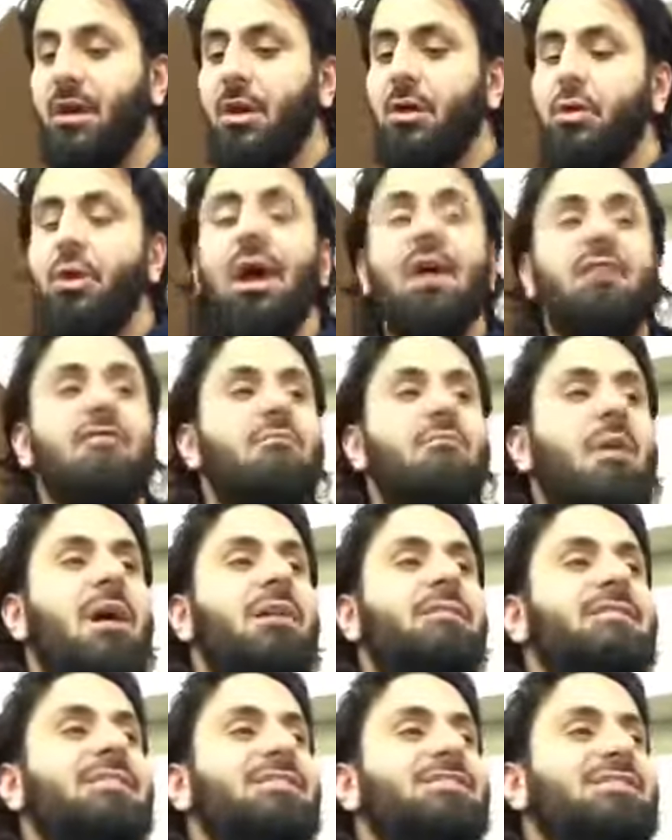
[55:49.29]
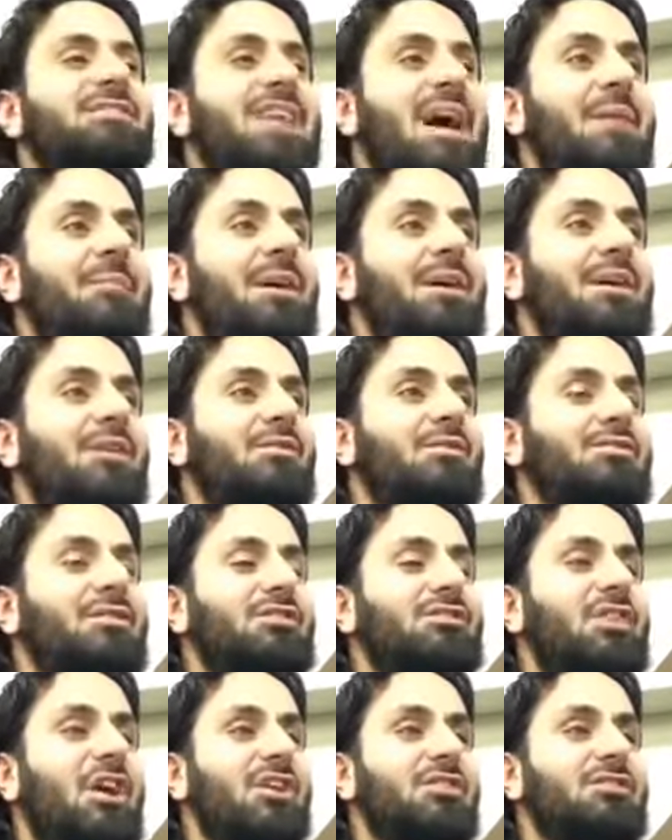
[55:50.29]
You have Martin Zammet, who's a
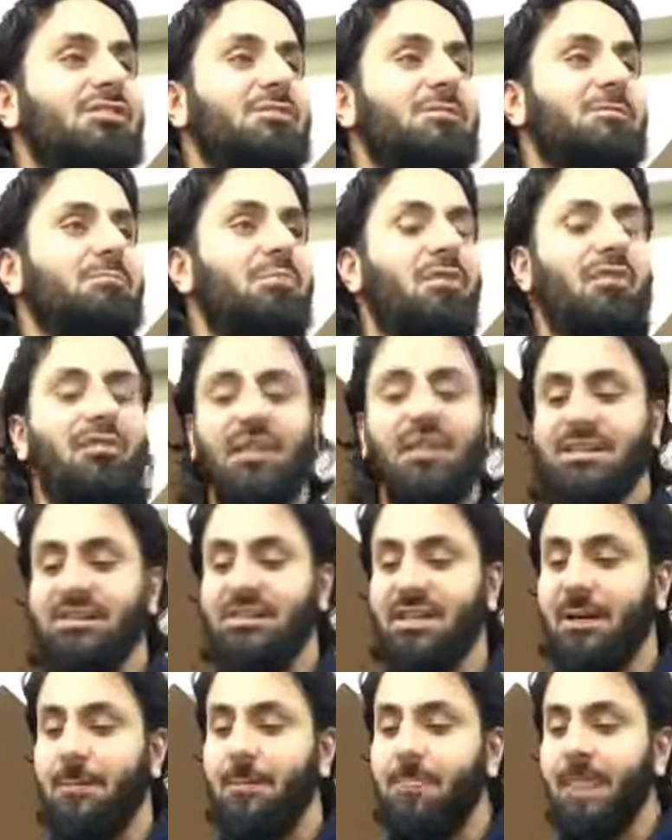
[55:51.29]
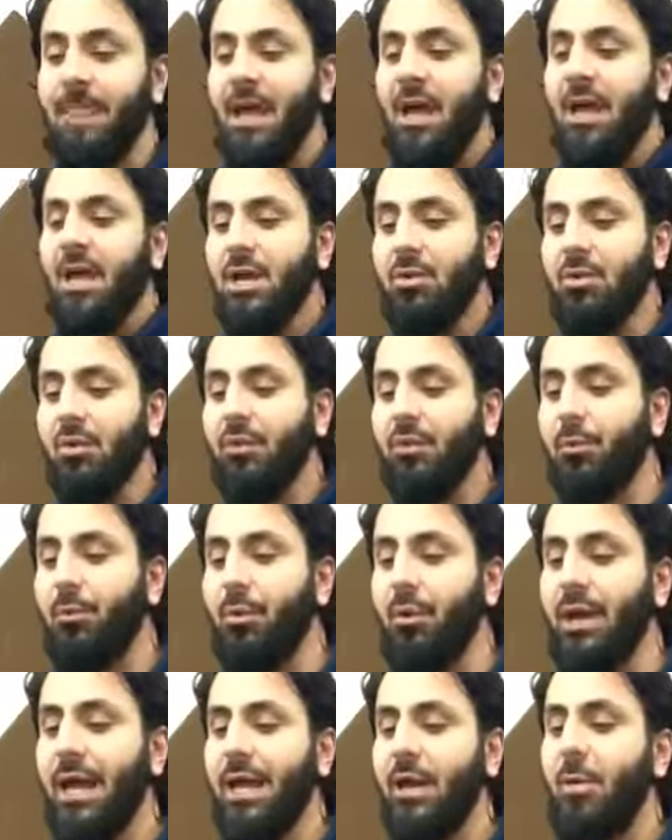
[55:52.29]
Dutch professor. He wrote the
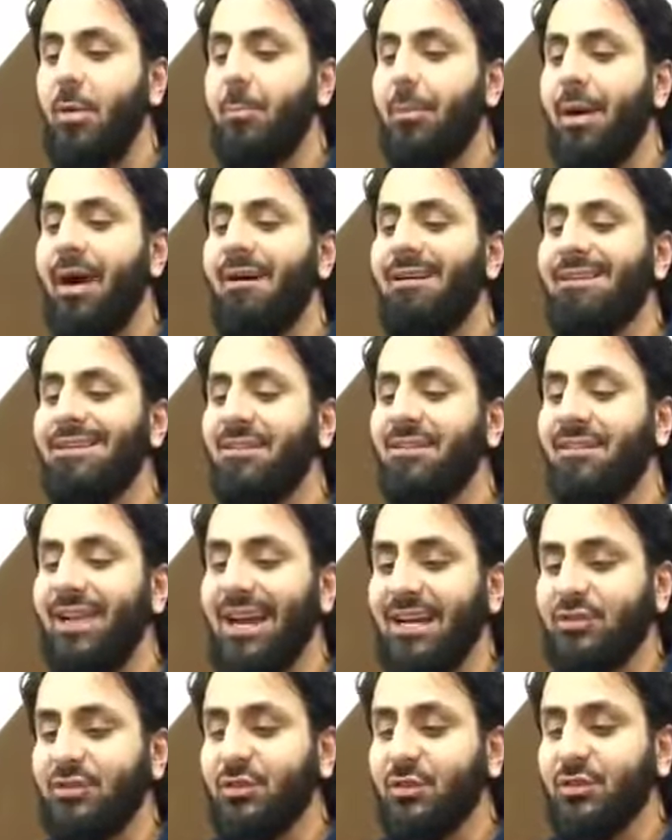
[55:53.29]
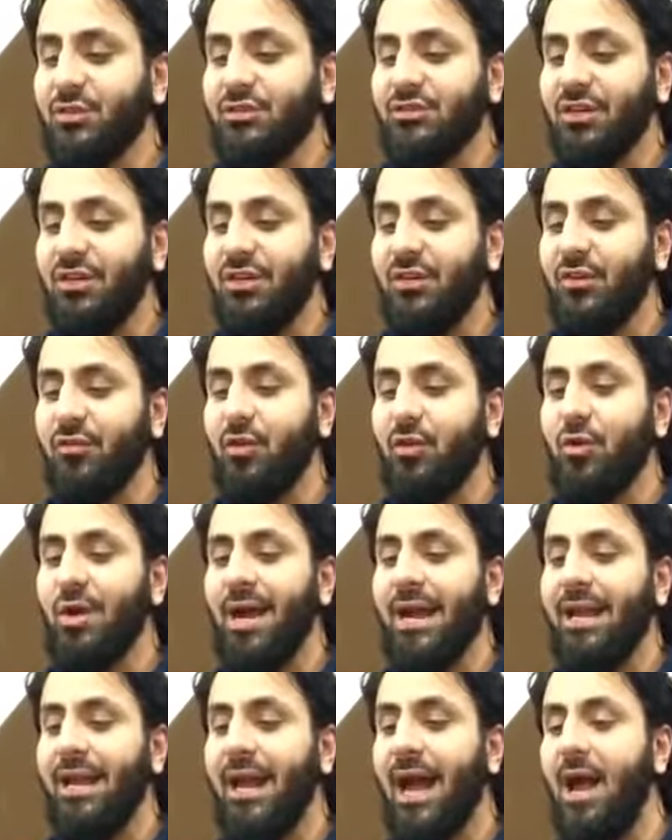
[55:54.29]
book, A Comparative Lexical Study of
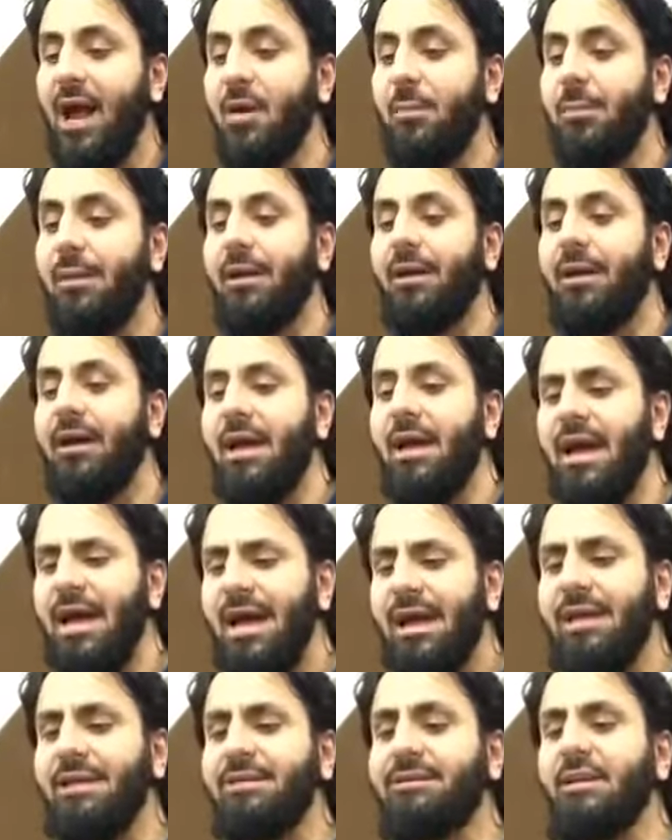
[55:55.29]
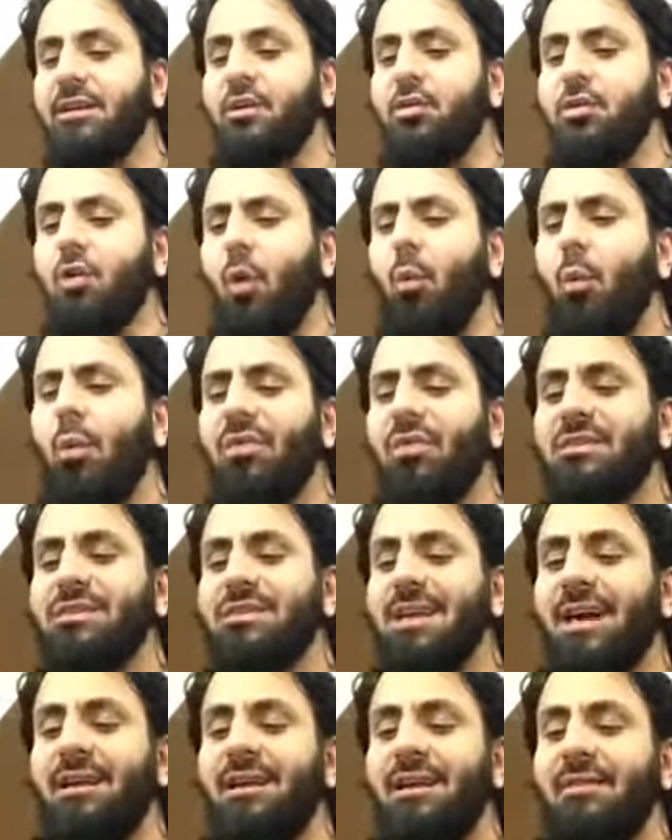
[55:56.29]
Quranic Arabic. He said,
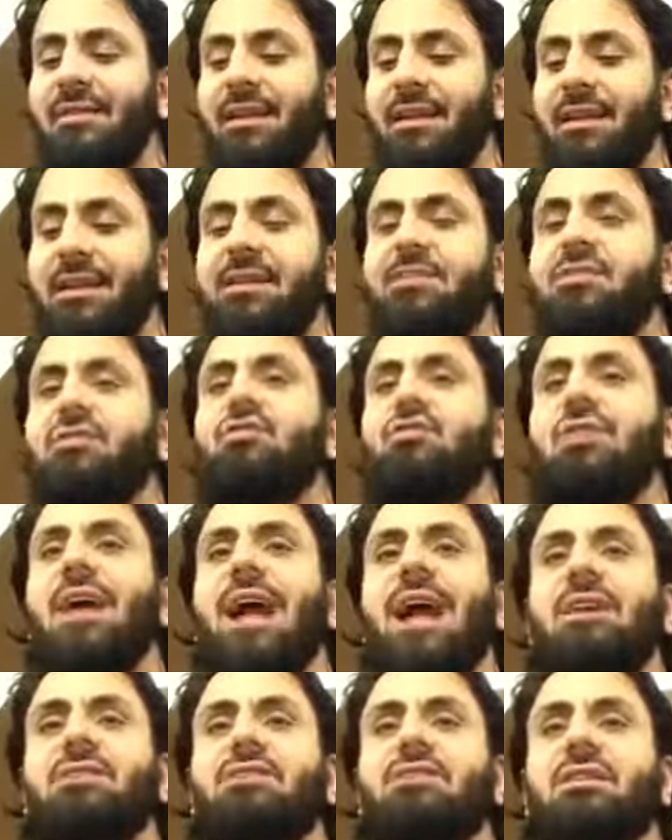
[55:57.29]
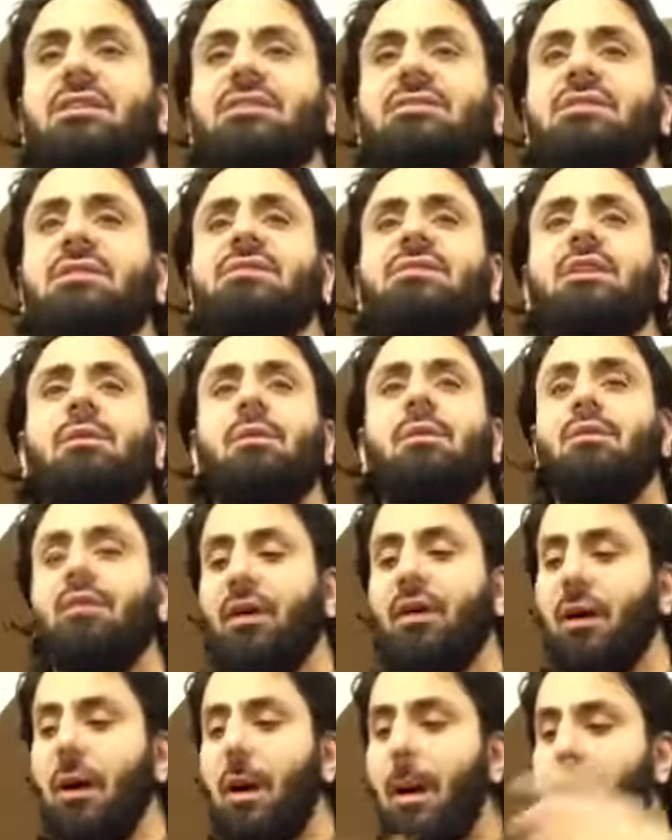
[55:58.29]
notwithstanding the literary excellence of some of
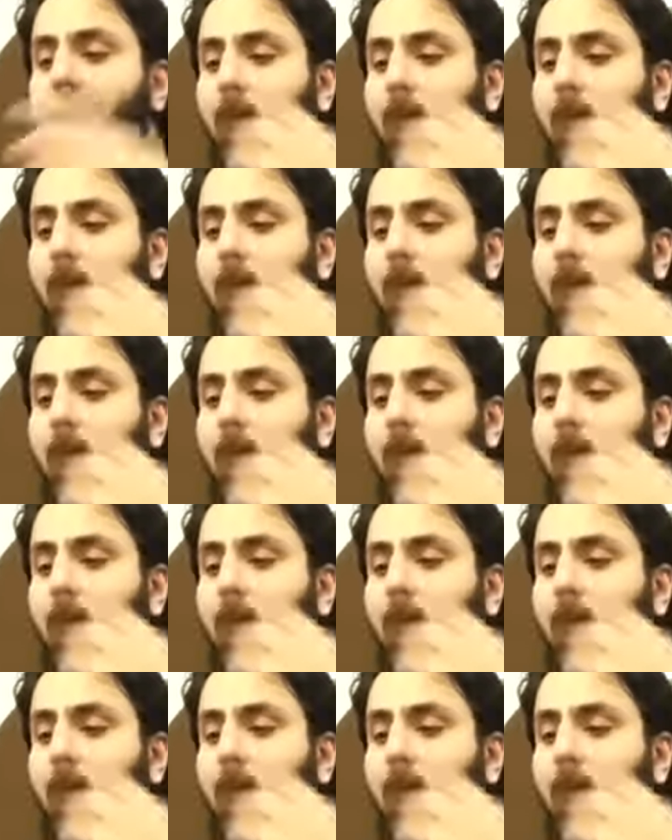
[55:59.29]
the